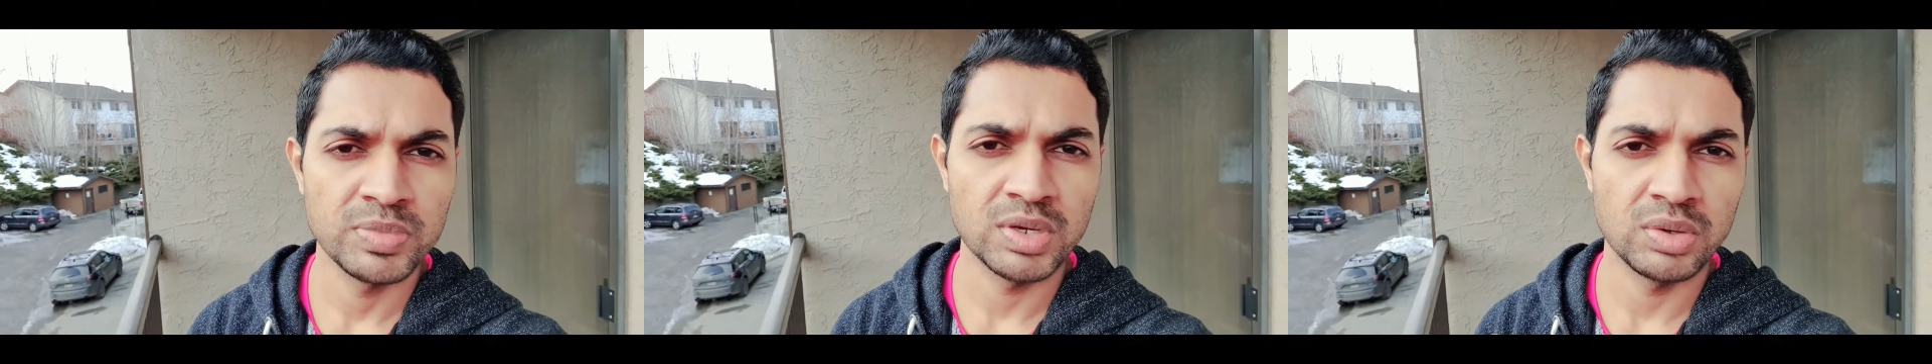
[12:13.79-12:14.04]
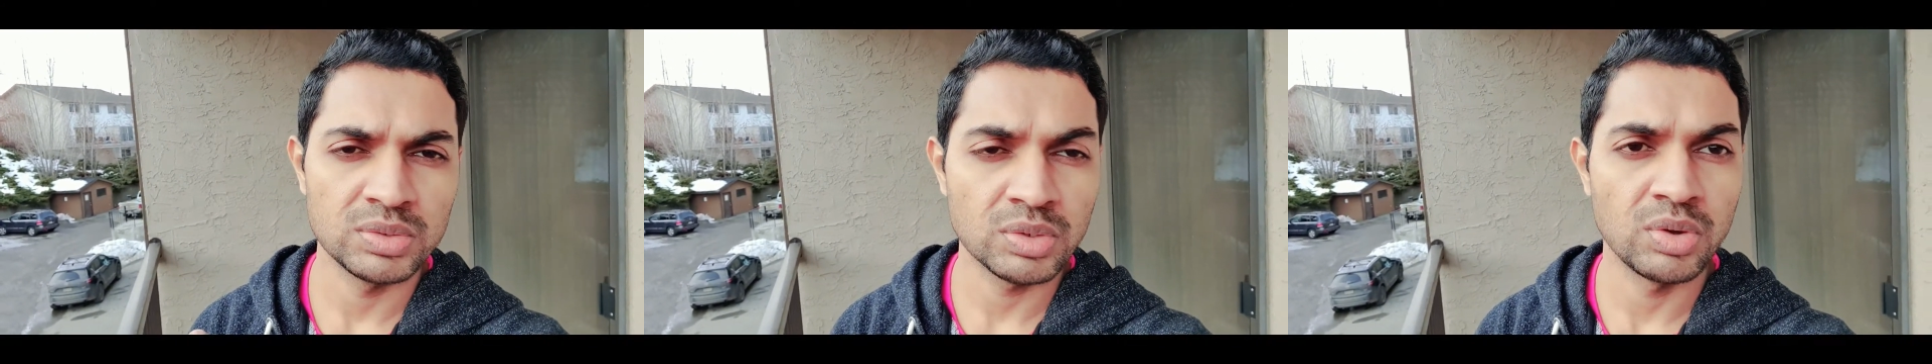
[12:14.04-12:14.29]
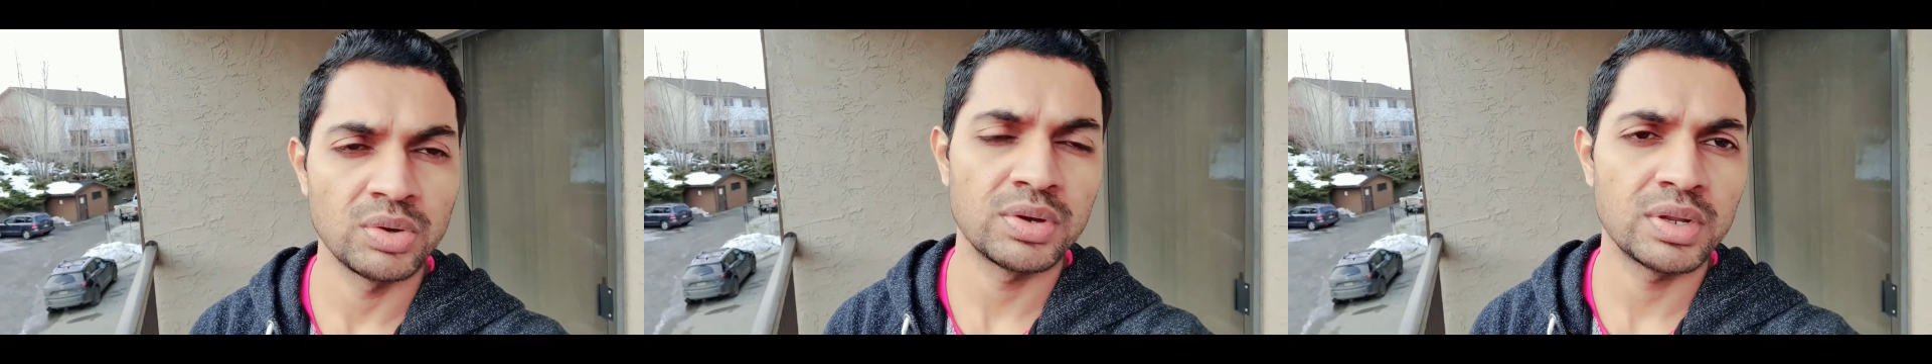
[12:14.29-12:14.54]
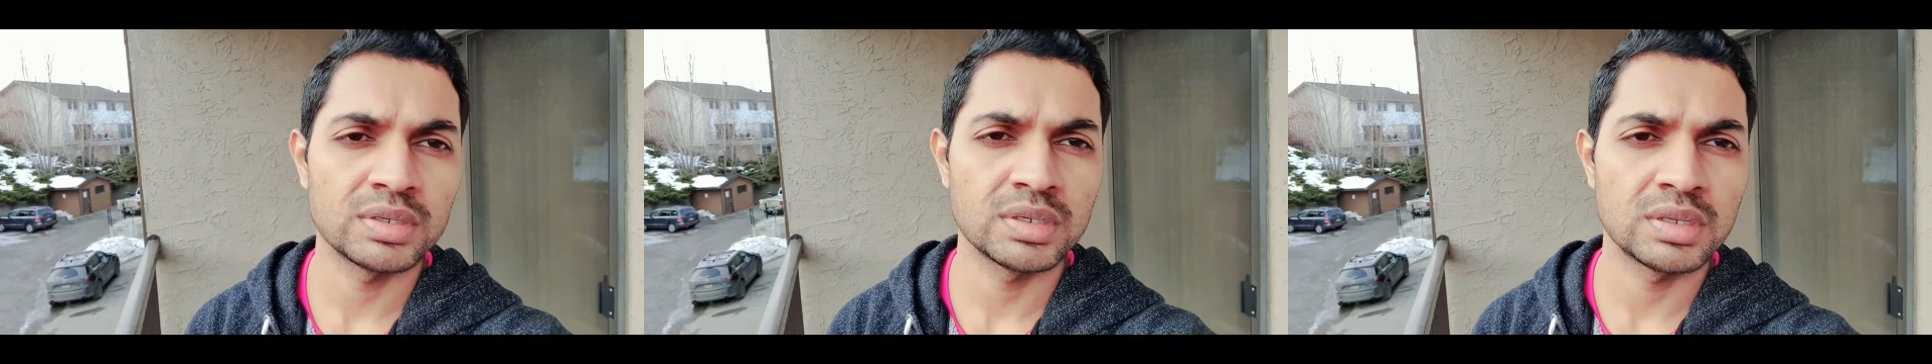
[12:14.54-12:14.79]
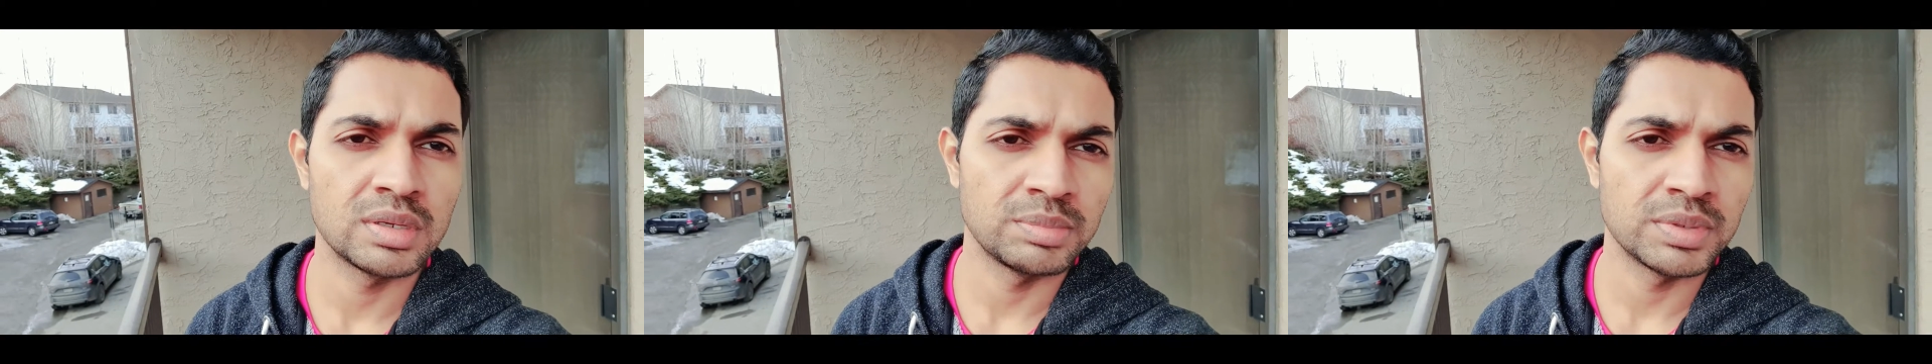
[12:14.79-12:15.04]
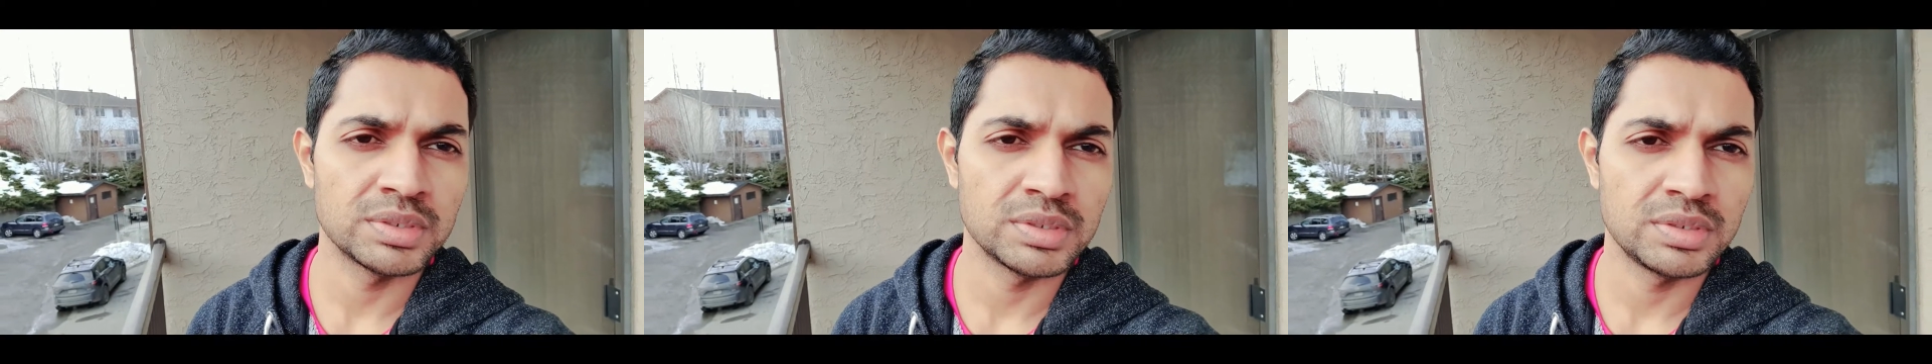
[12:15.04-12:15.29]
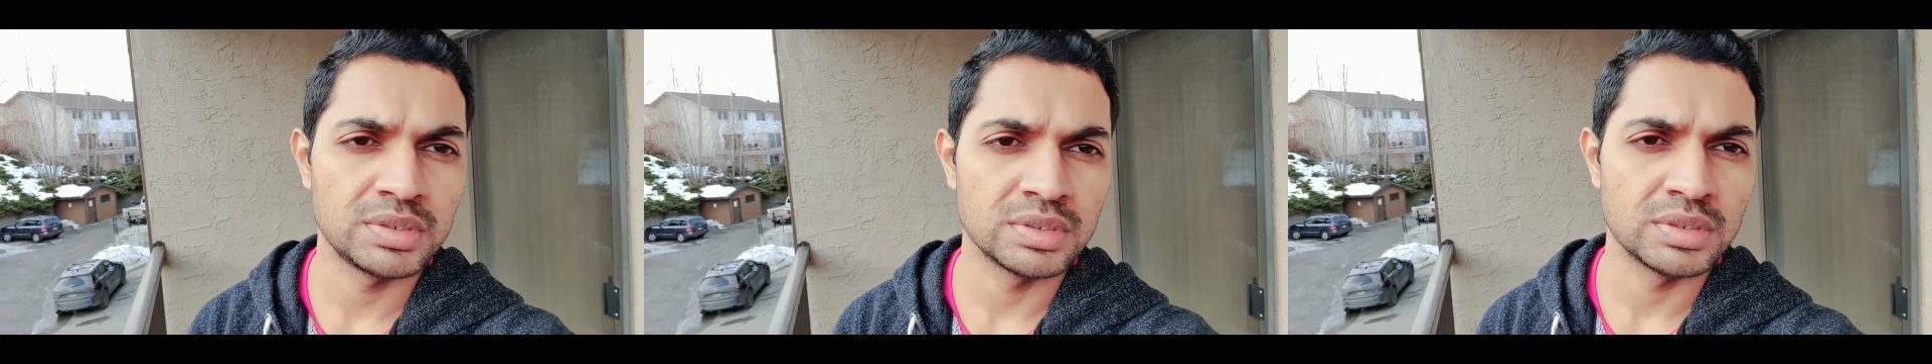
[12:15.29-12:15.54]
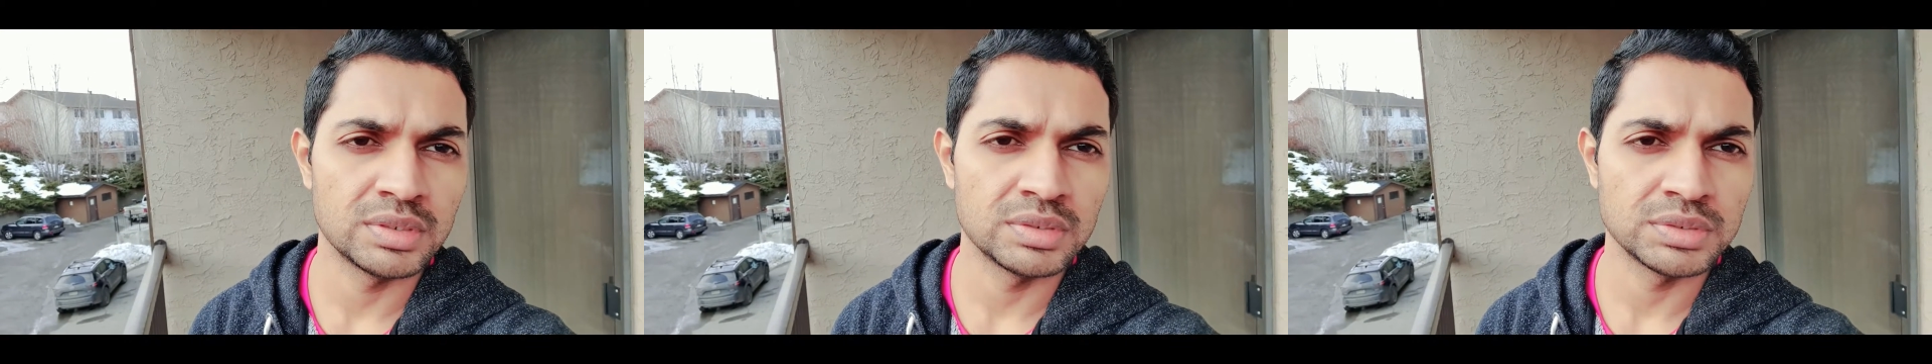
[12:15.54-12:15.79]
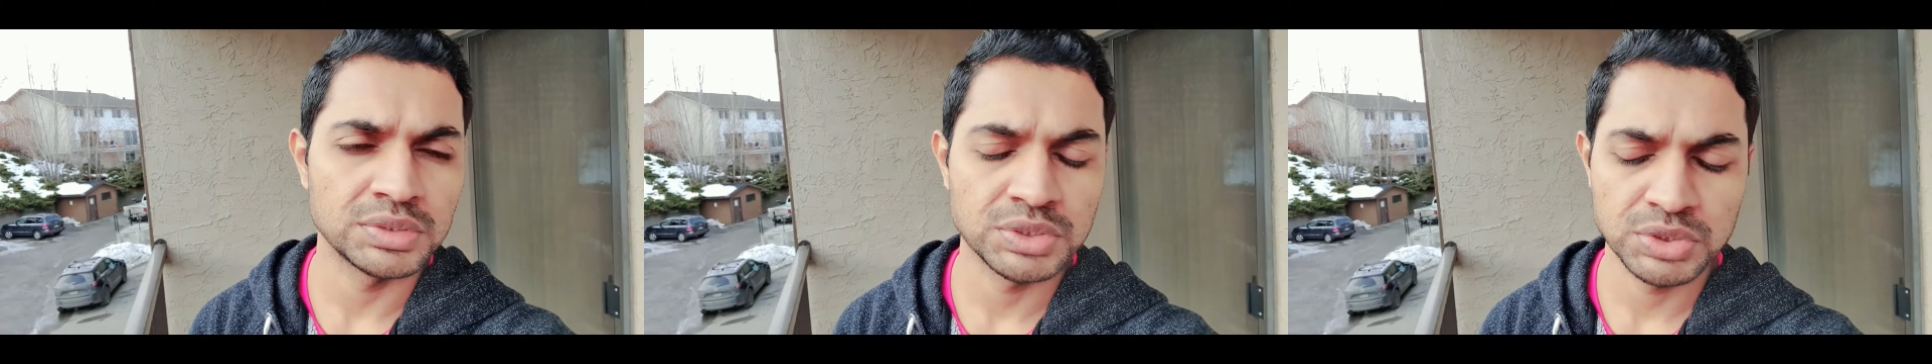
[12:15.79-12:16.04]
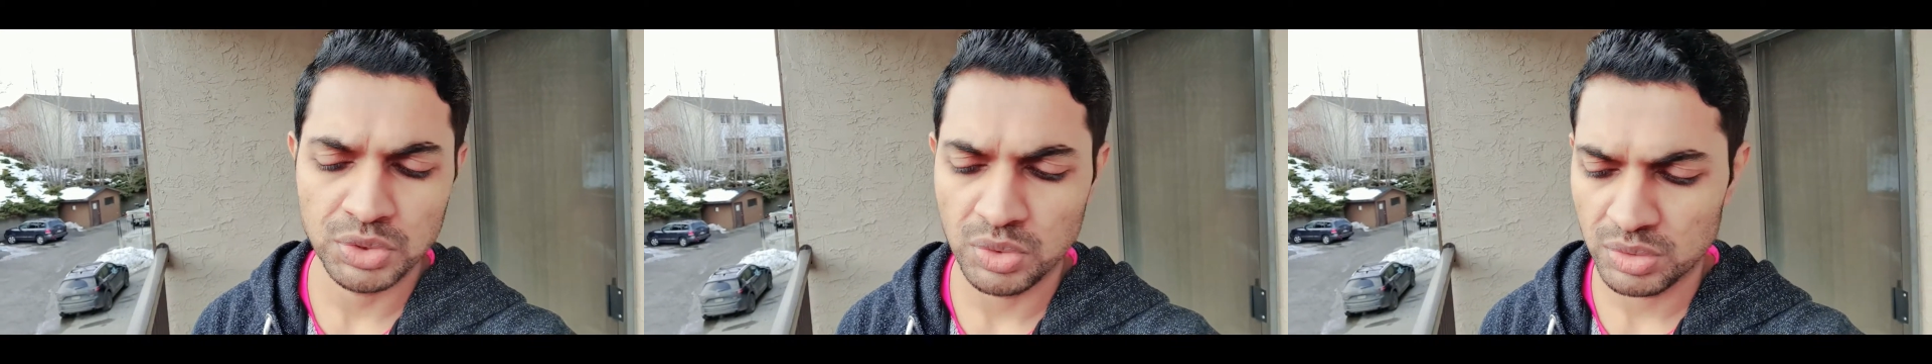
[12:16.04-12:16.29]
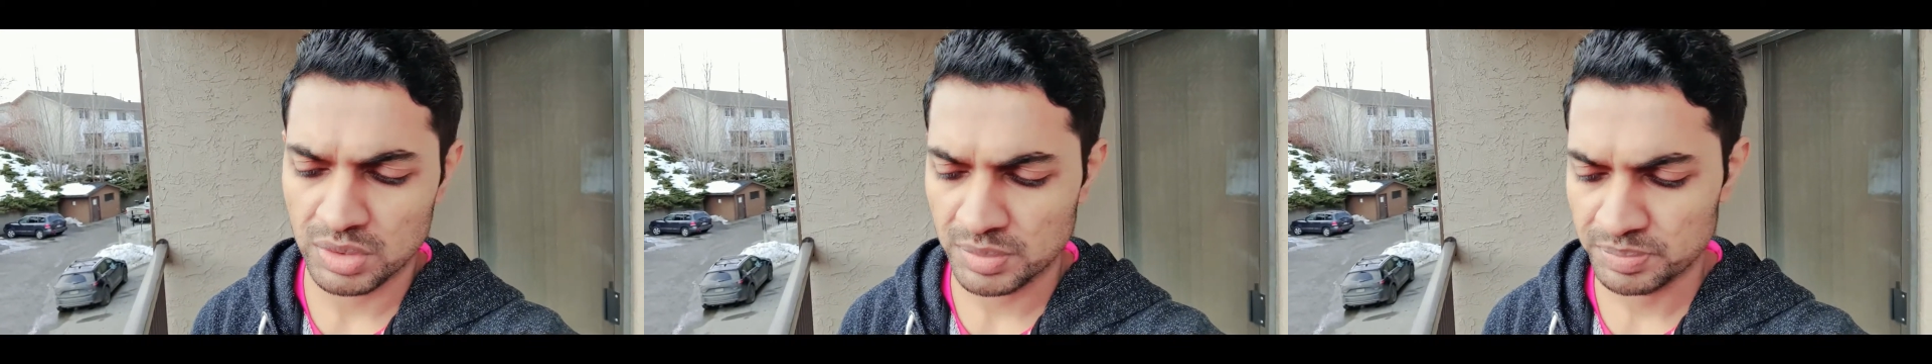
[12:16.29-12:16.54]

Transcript: or the contract agreement short,